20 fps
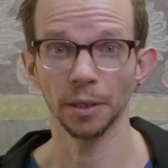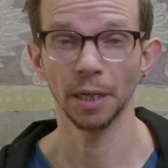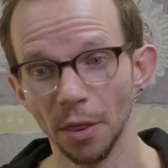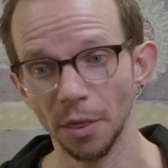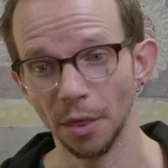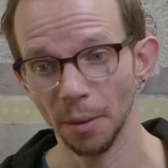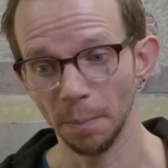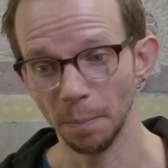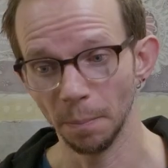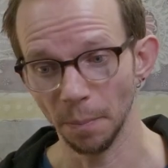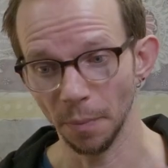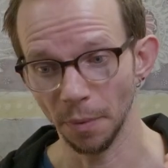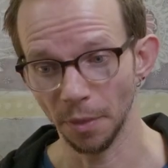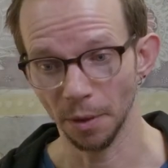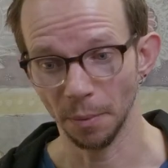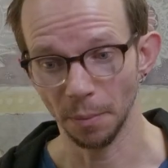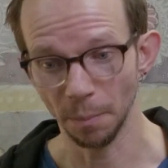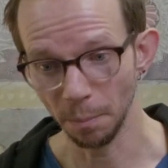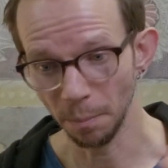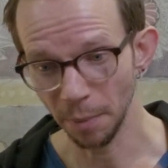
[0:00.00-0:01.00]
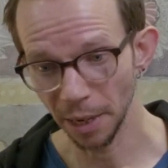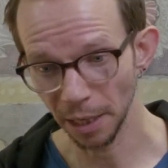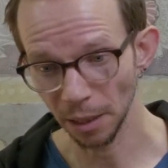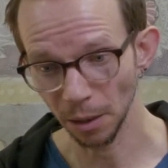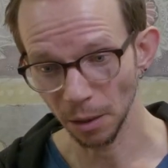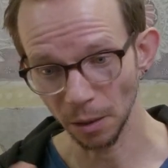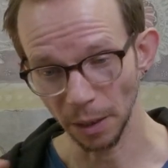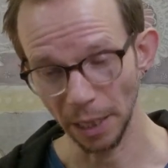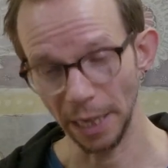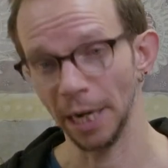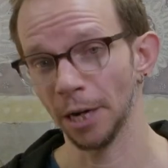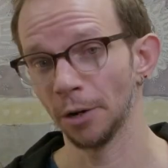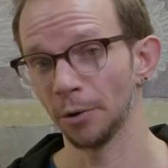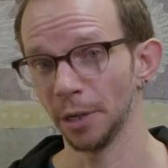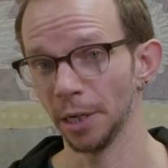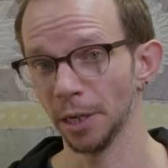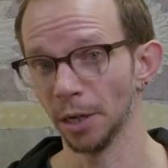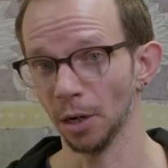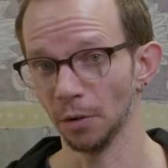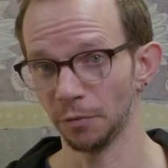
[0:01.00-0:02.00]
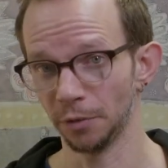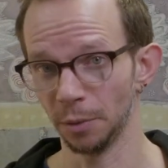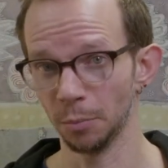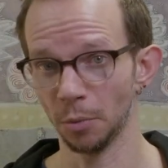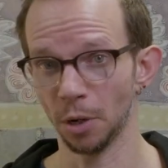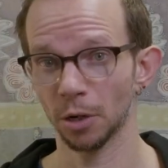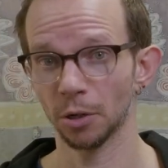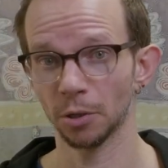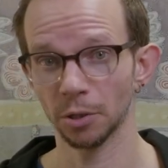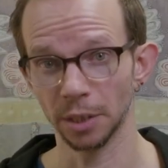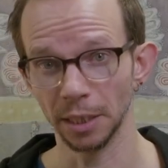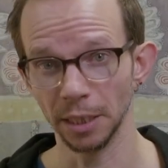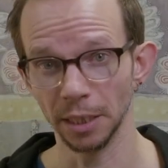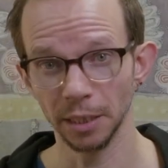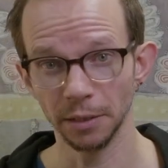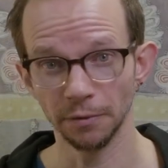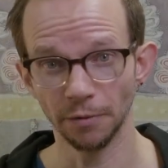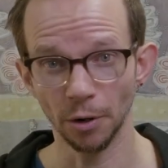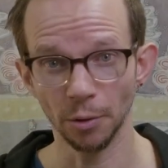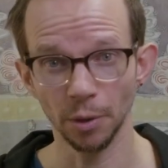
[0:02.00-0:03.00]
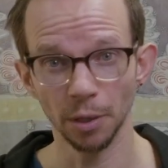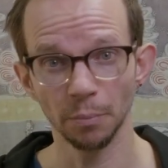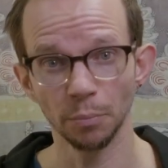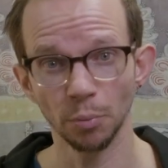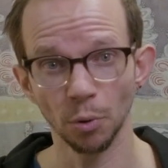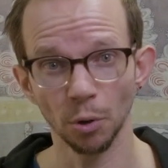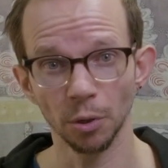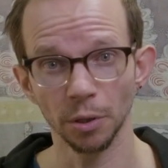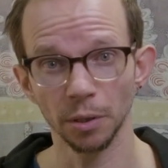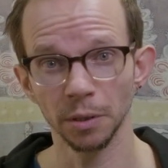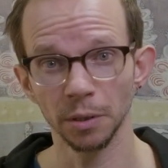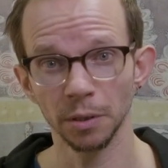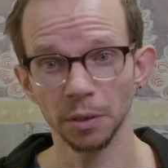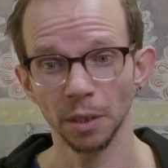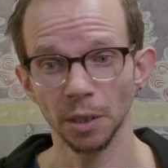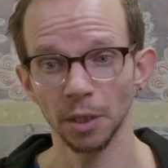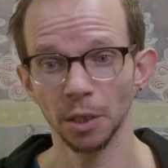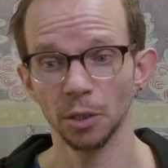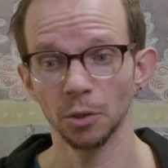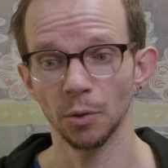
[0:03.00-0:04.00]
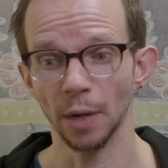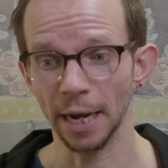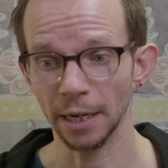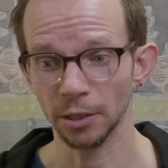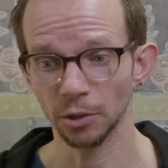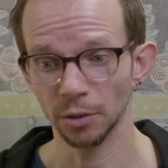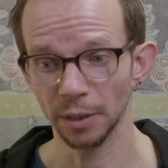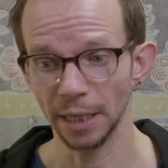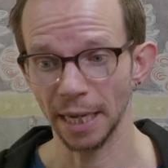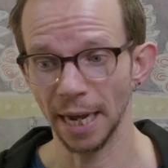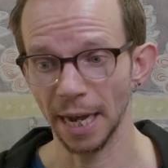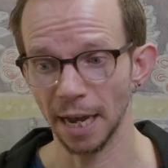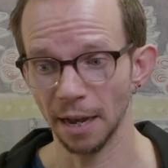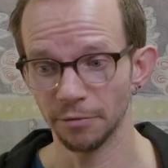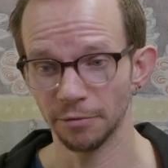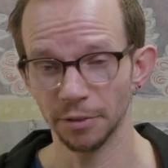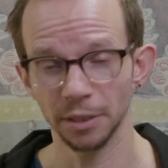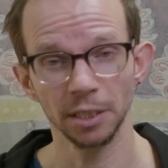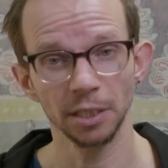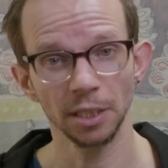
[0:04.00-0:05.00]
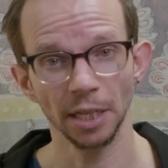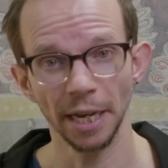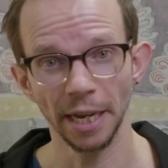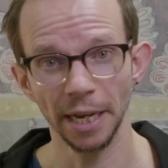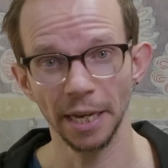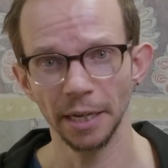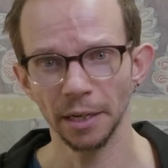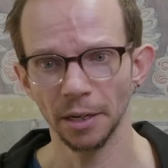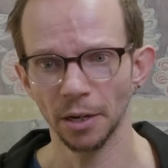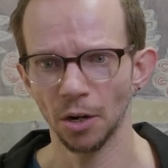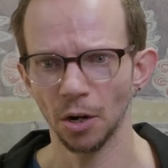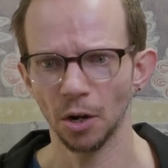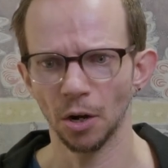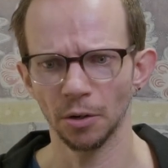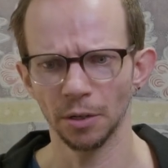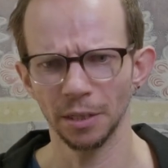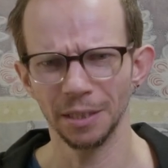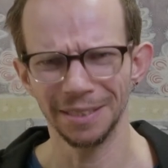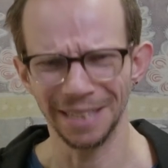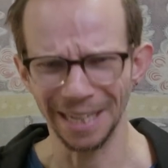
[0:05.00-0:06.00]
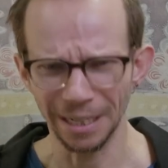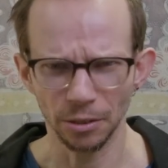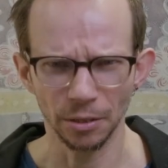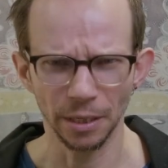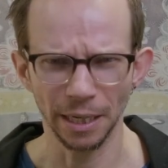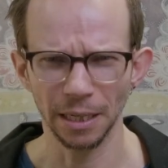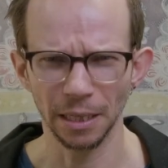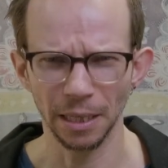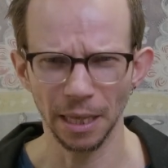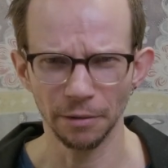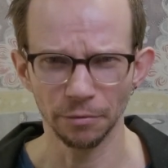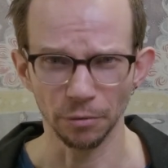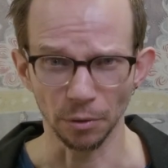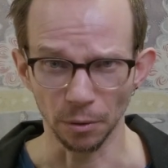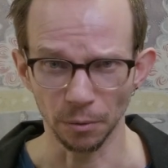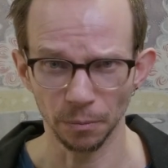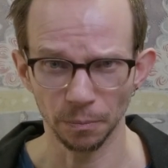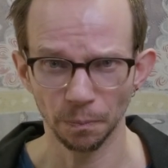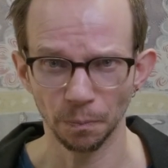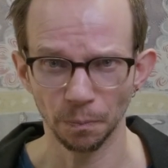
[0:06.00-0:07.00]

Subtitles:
The middle area of democracy is very important to actually have a say on a day-to-day level.